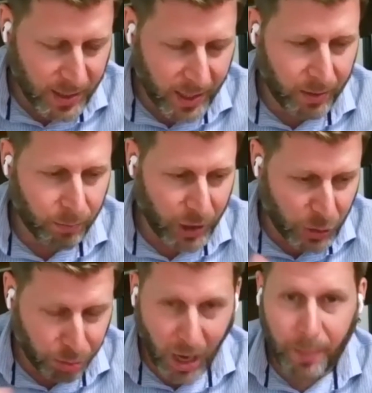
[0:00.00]
and
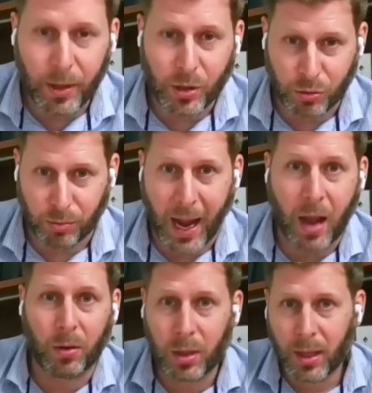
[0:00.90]
risk parameters around